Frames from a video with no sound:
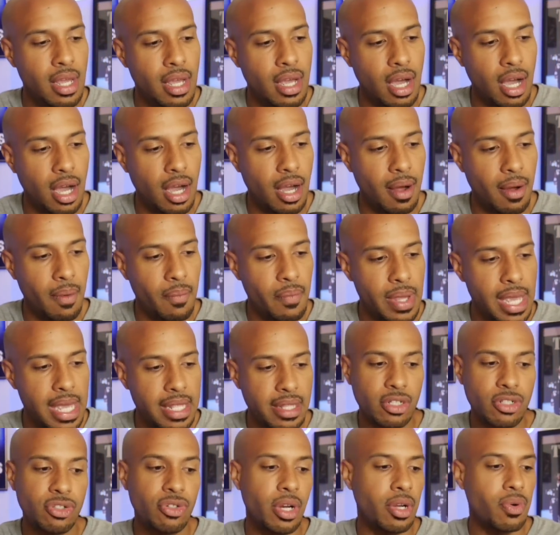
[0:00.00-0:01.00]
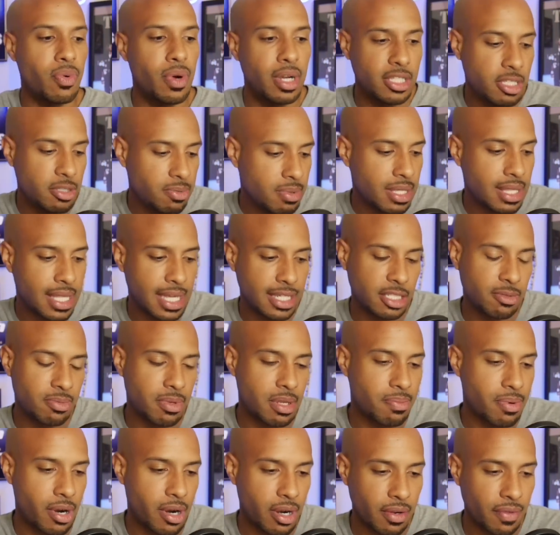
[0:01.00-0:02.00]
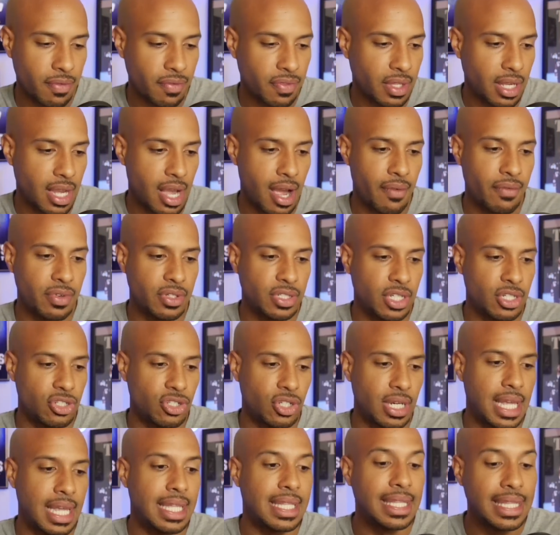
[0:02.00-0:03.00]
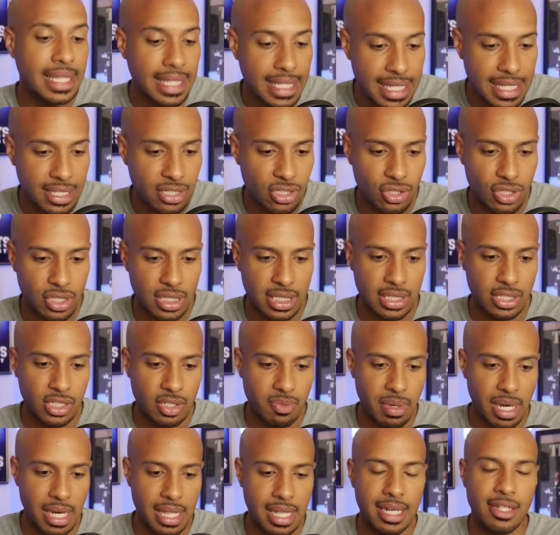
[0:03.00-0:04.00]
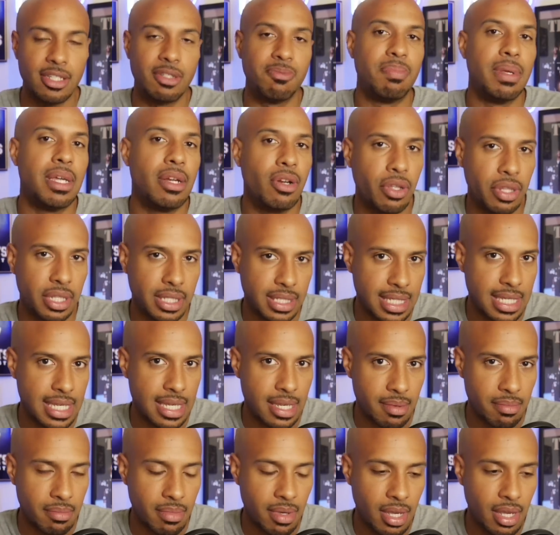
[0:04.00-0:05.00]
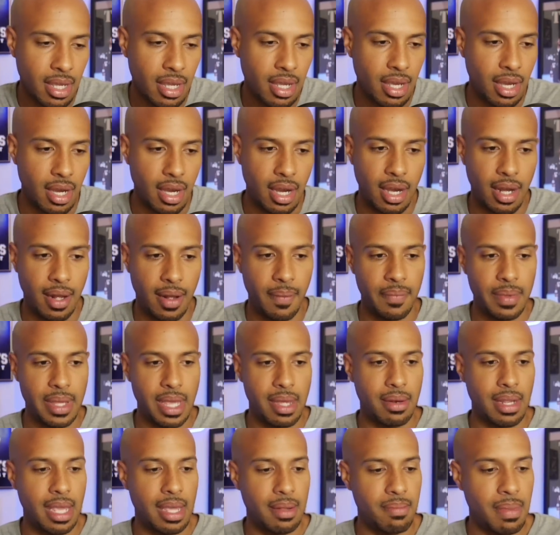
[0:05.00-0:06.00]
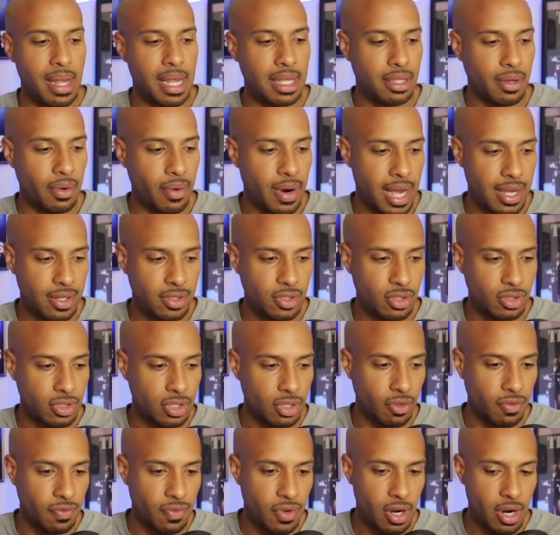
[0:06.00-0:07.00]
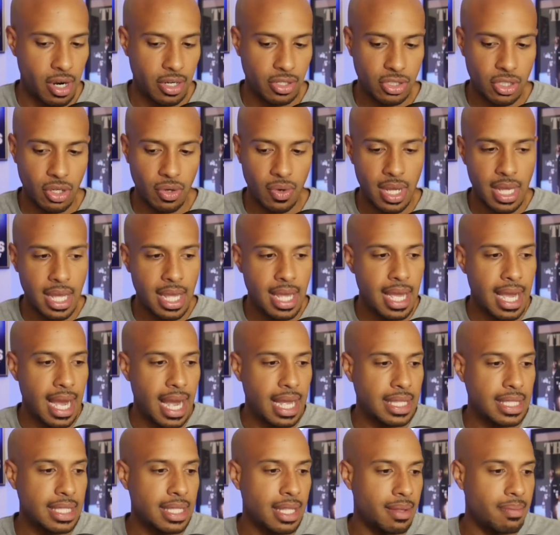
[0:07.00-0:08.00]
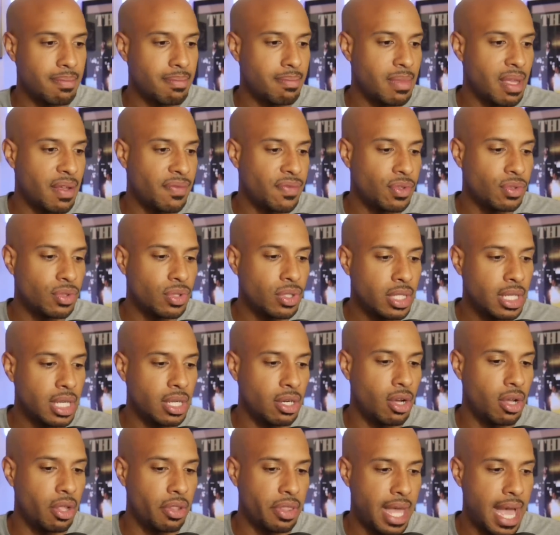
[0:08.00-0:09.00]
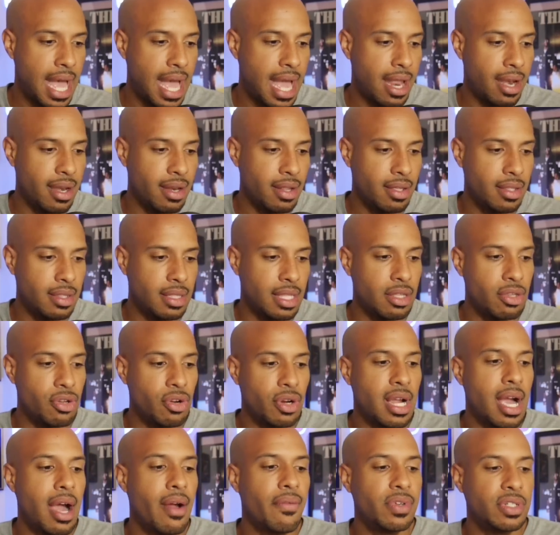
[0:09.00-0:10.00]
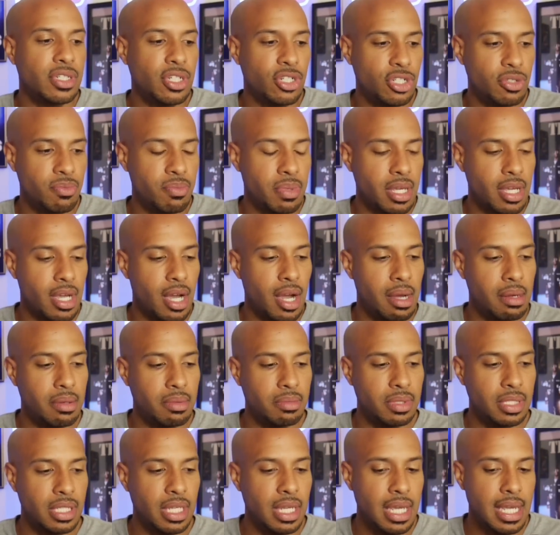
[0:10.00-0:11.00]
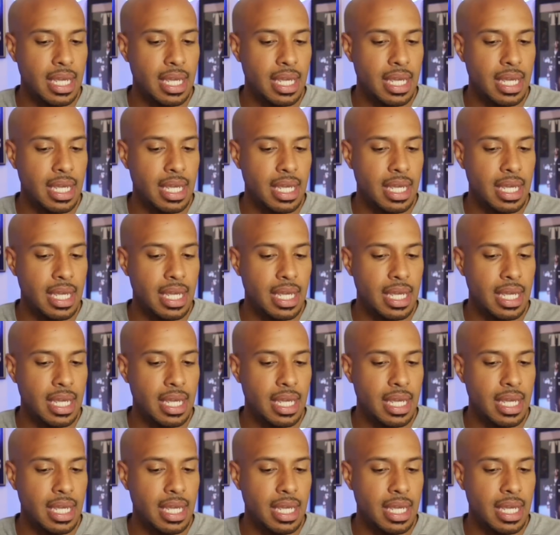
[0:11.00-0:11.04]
And then Traquan Smith has to be a part of the conversation, at least just as somebody that has been on the team and made the roster so far. So I think that if you look at all that, then your conversation becomes